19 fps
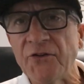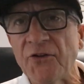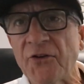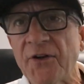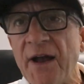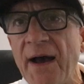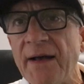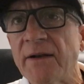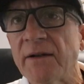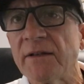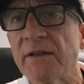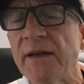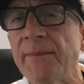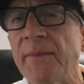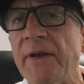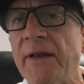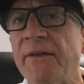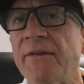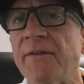you're kind of
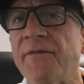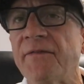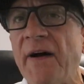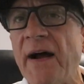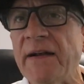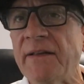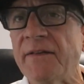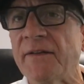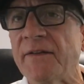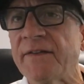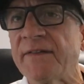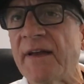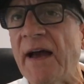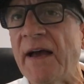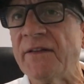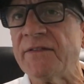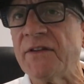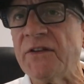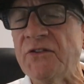limited to finding the
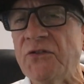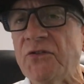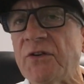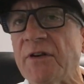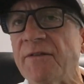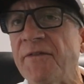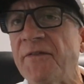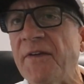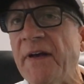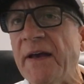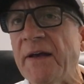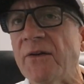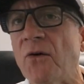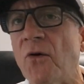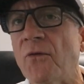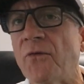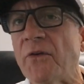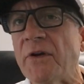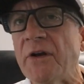size that you can fit
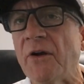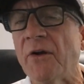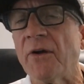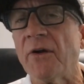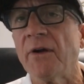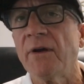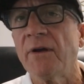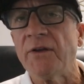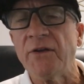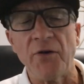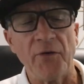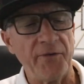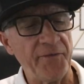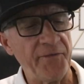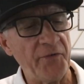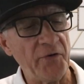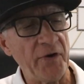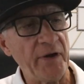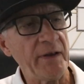over your
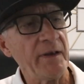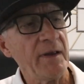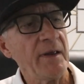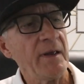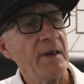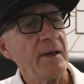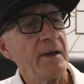foot.